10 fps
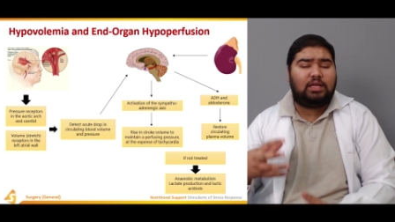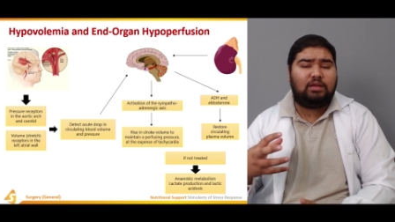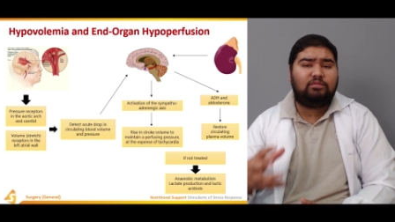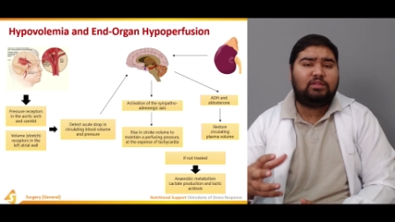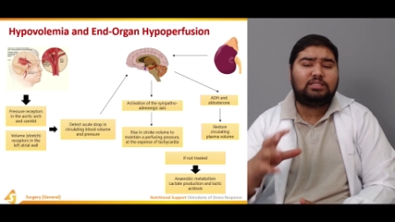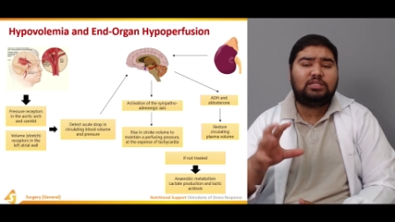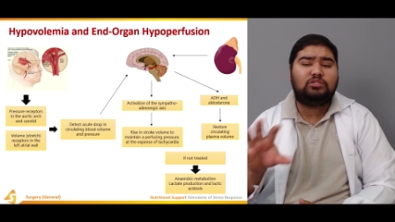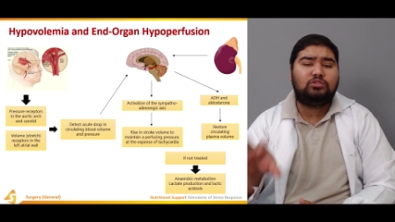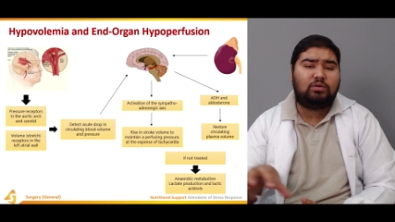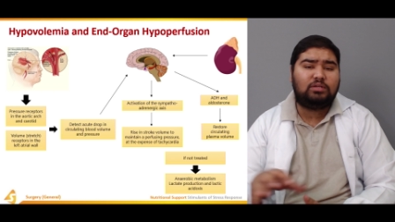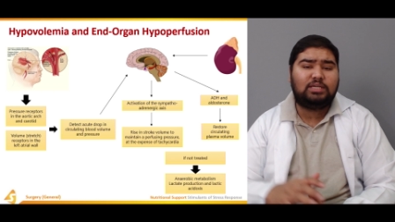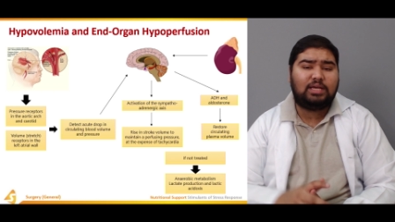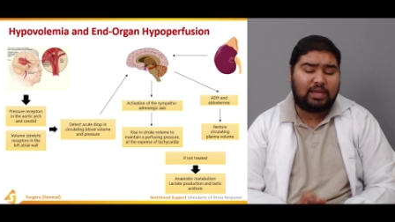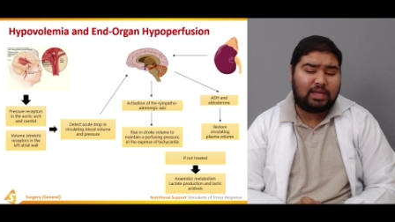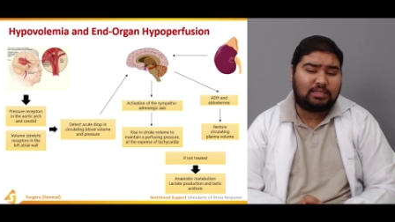if this is not
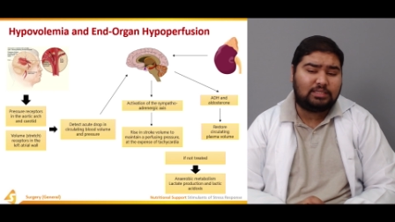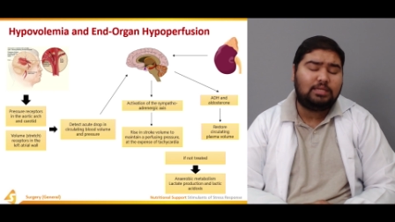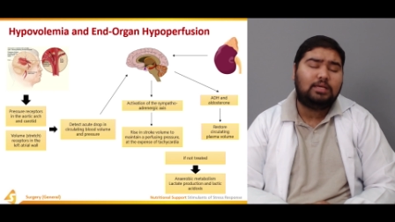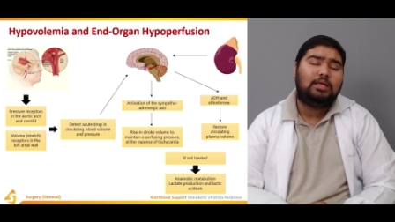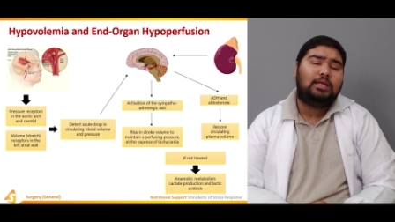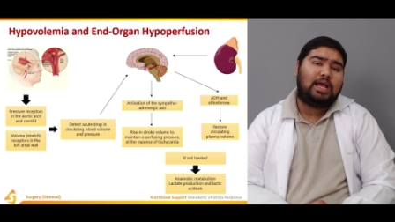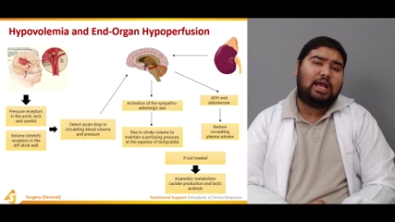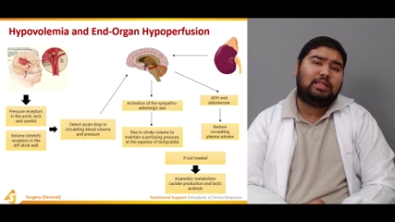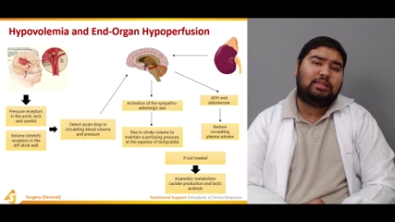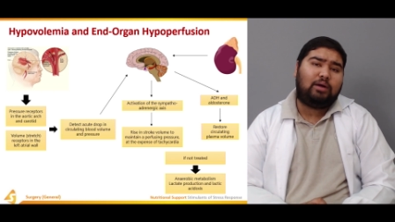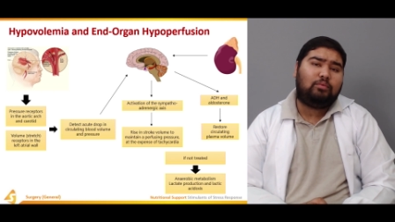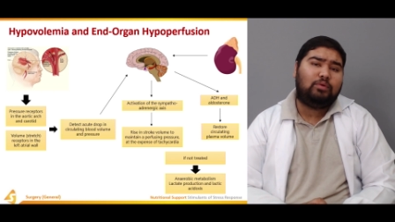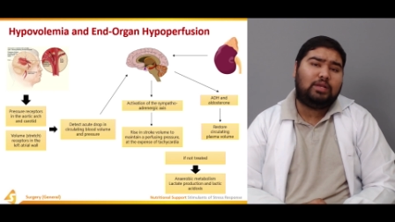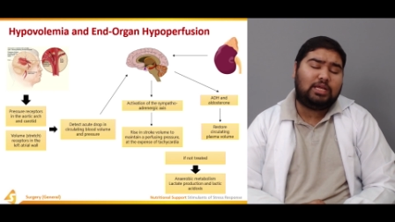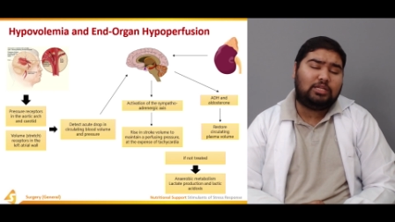corrected and that
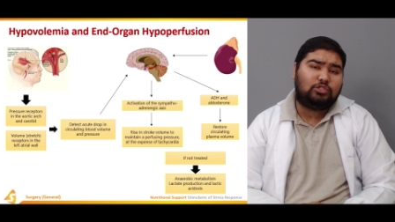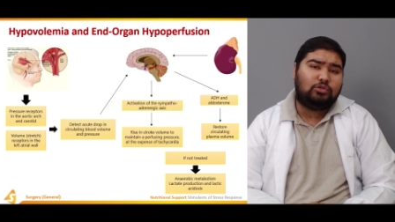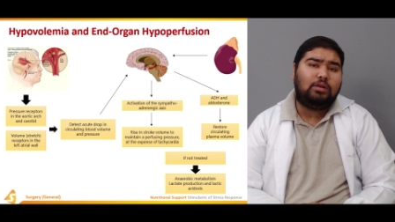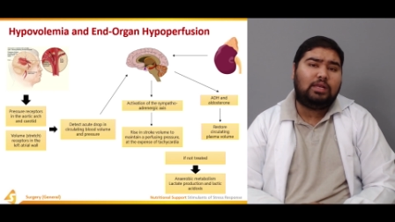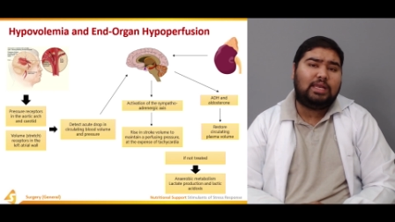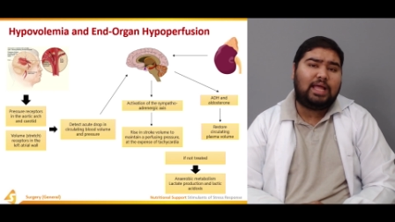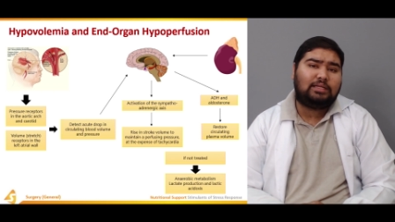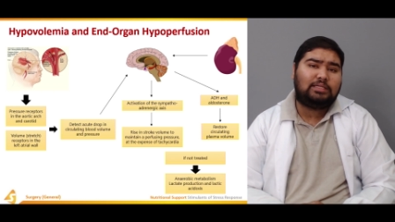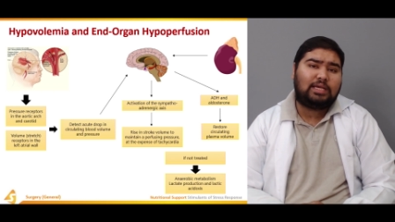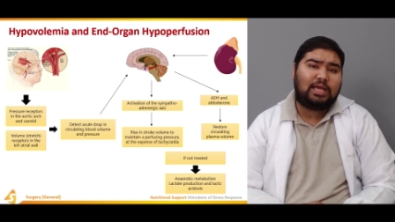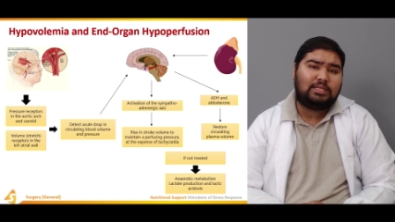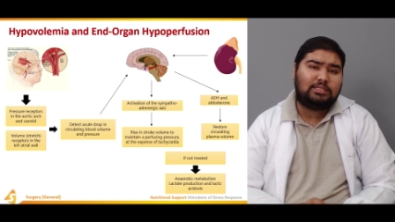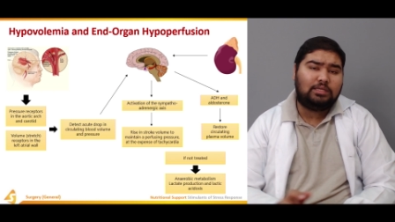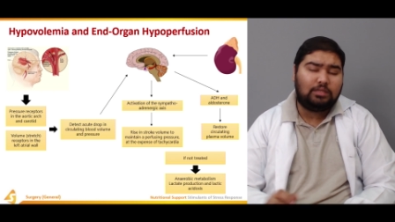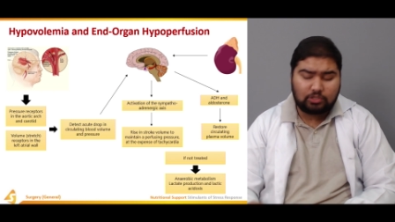will lead to lactic
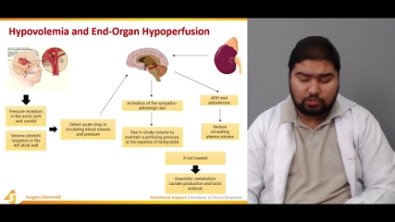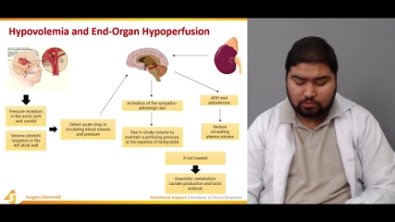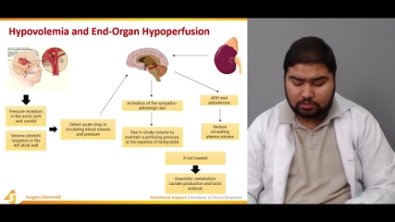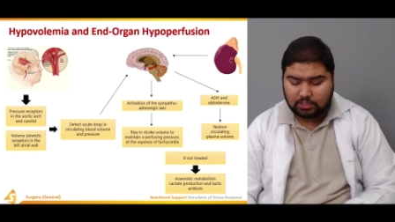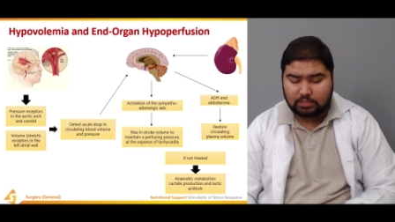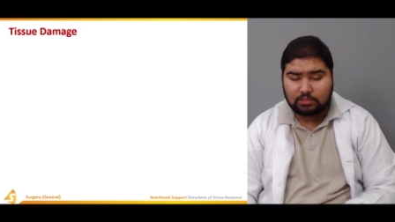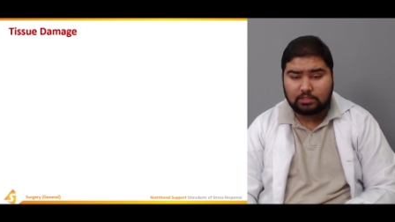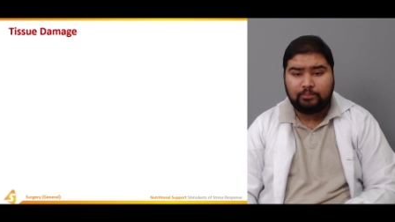acidosis.